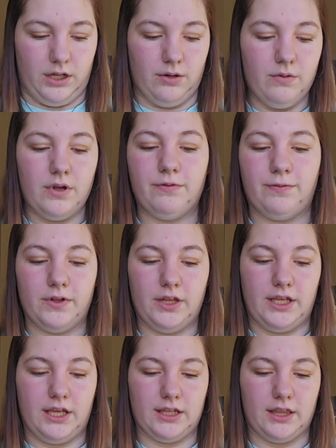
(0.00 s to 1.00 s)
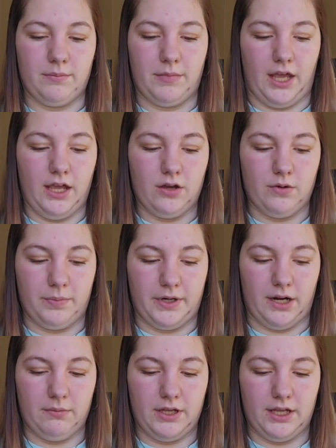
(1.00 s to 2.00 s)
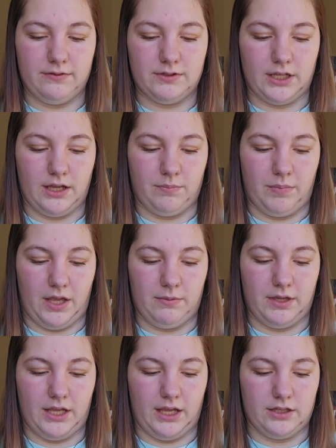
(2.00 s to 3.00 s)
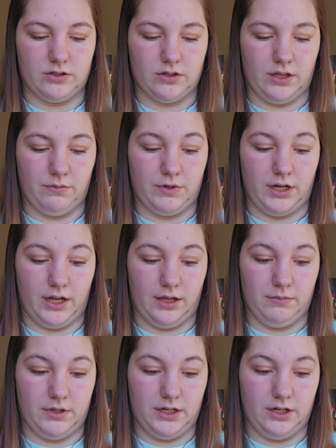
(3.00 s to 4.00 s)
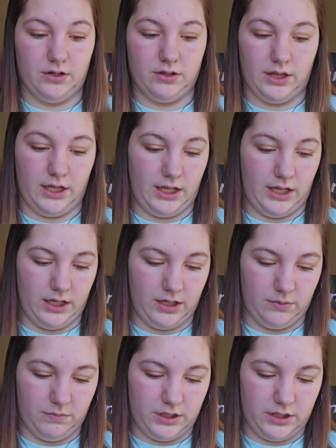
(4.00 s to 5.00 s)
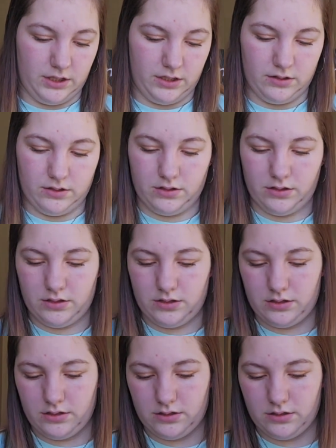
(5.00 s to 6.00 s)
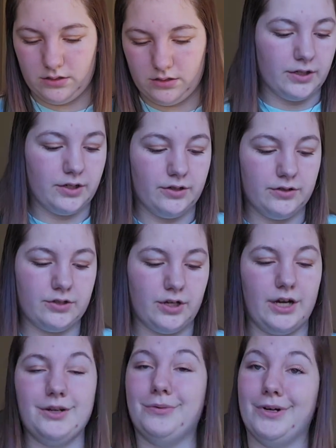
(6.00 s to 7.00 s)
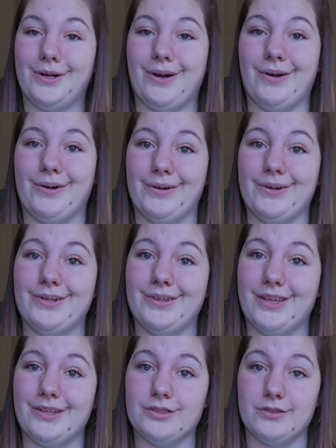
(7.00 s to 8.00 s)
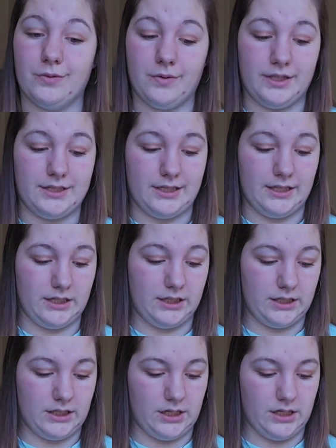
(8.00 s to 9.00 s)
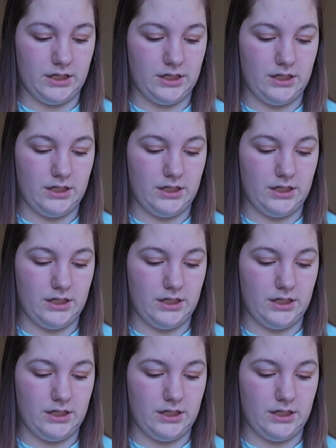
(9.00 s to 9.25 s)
I don't want to fully kick them out, but I might have to get baby gate so that when I'm in here, they can't come in here. But your girl's trying to work harder in 2026.